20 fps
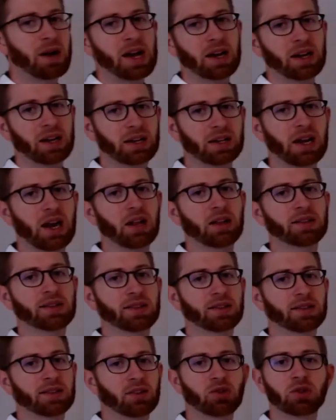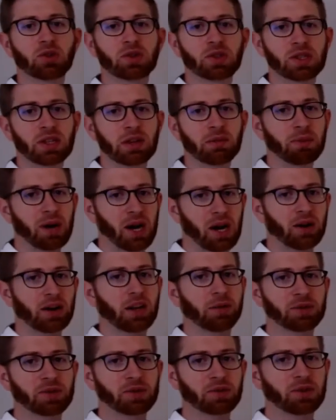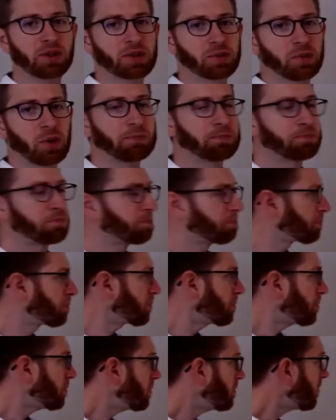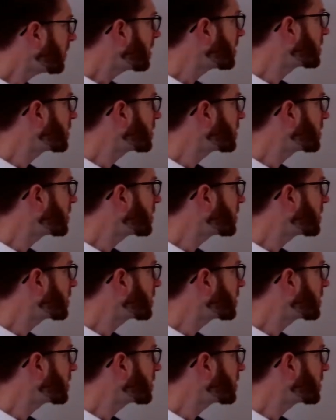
catalysis that you'll see in biochemistry as well. So